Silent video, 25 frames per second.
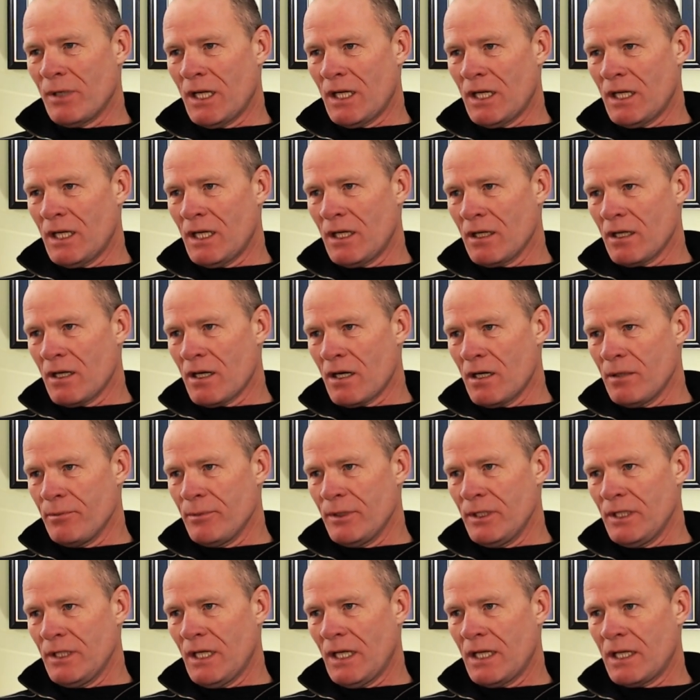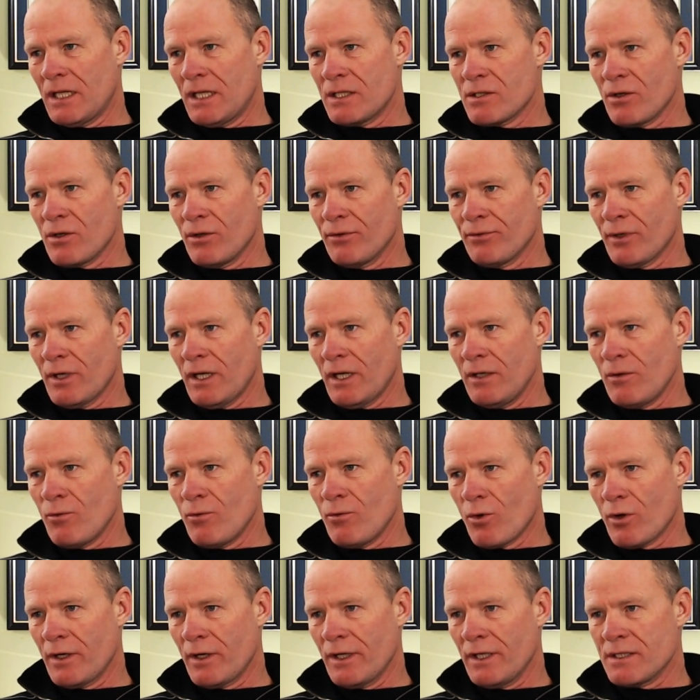Uh, Garmin has overheight
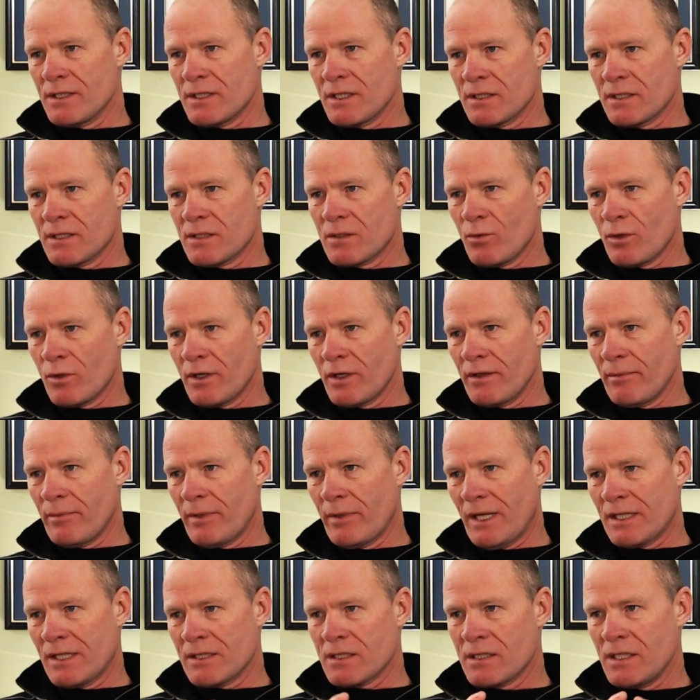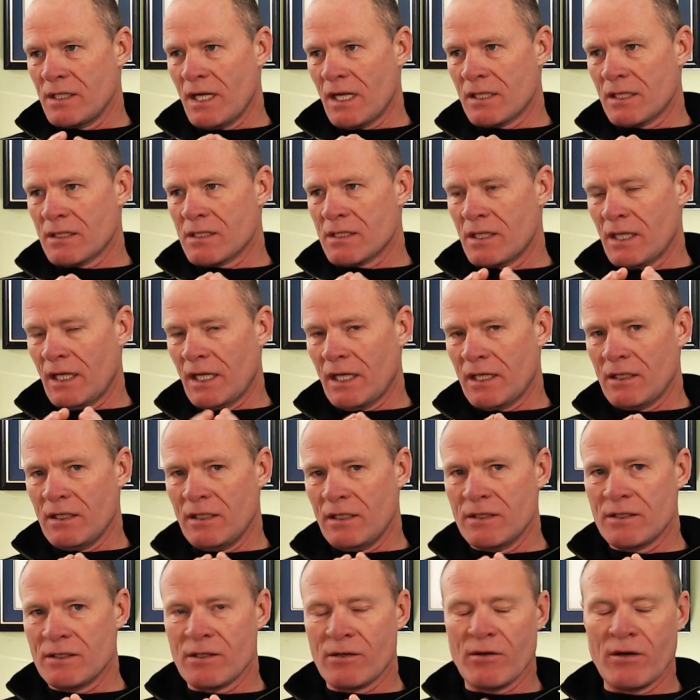warnings. It's one of the best. Yes, that
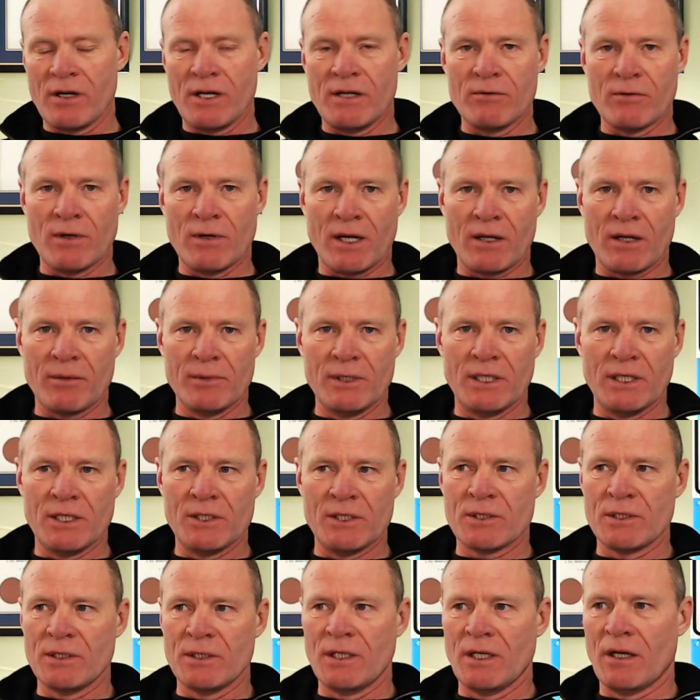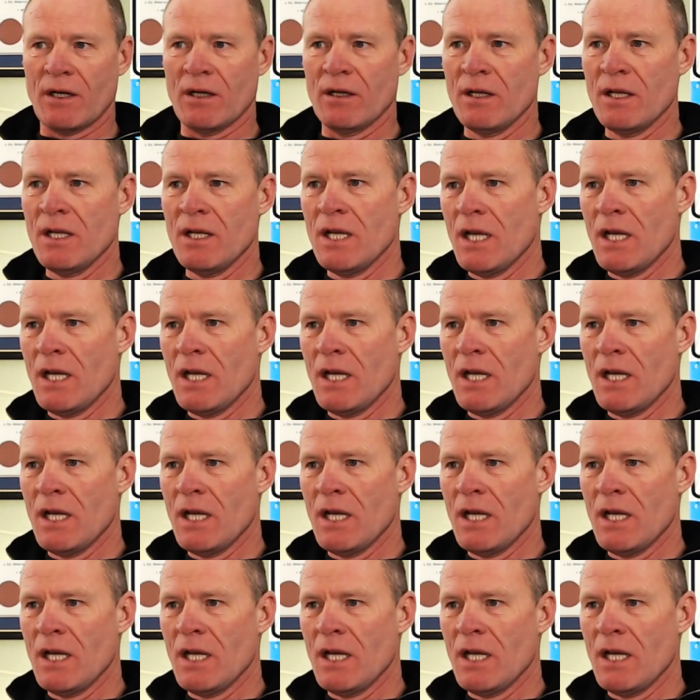is a great recommendation there.